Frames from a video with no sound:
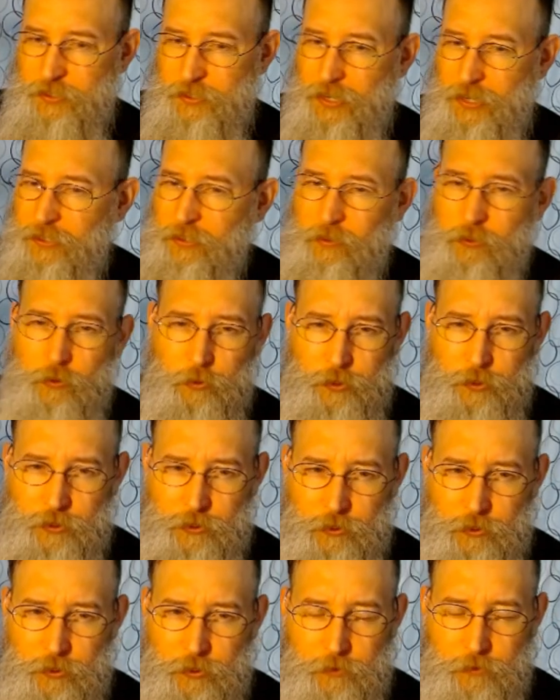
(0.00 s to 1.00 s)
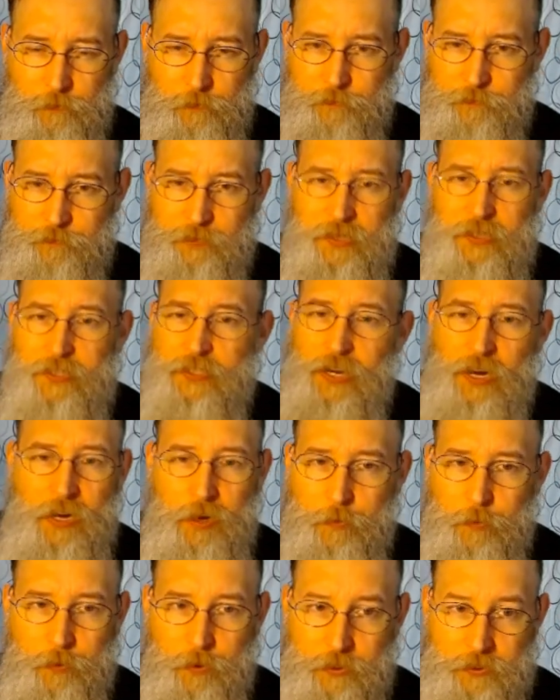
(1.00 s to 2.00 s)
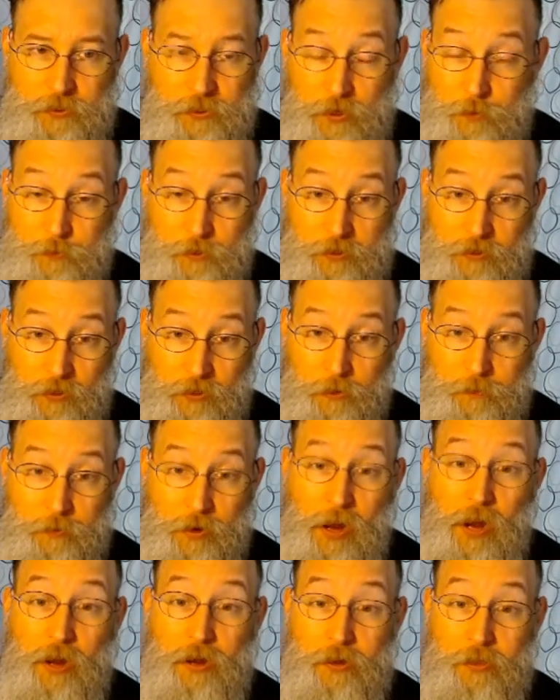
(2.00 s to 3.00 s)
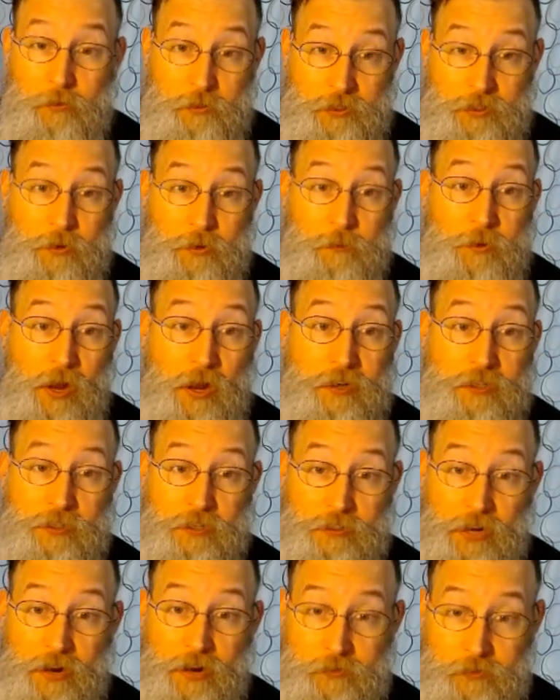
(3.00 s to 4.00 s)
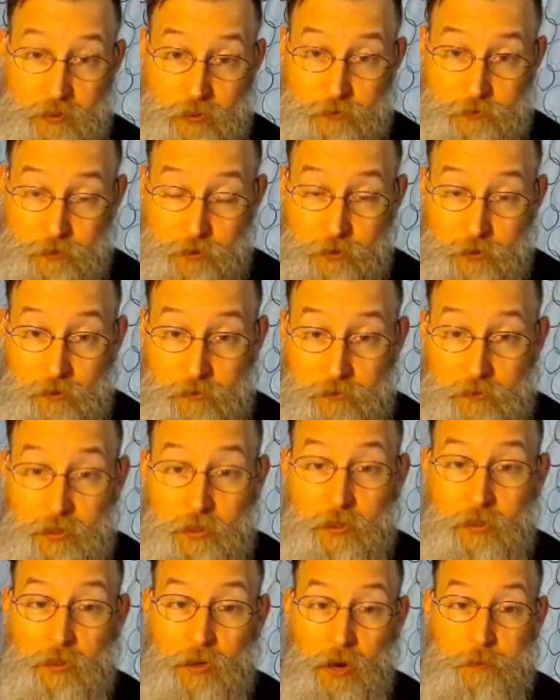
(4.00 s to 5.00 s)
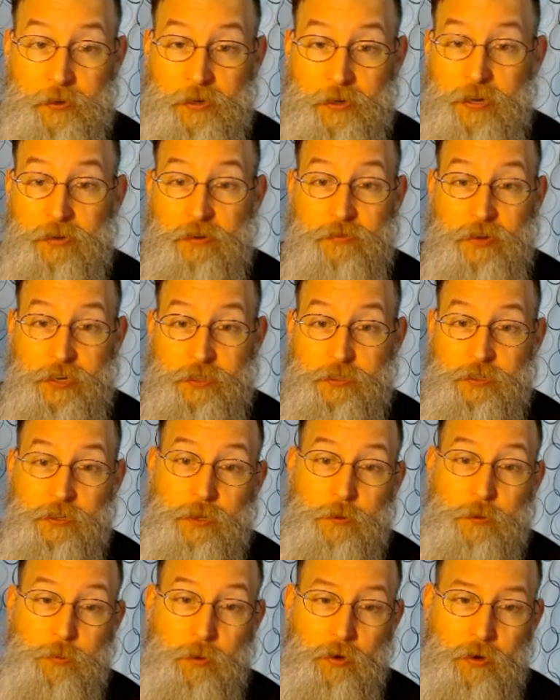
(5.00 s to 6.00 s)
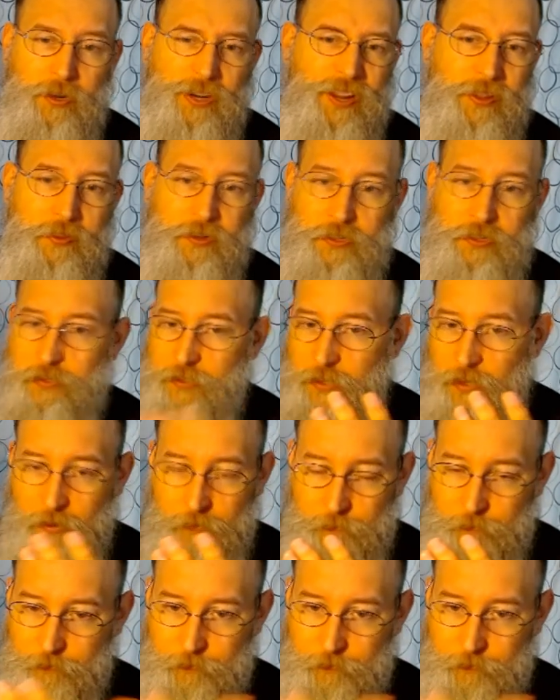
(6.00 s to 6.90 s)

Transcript: Little Creatures? He's got a couple books, and I'm not. And the reason I'm not is because I have this fear of I'm going to get invested in the book, and then he's going to,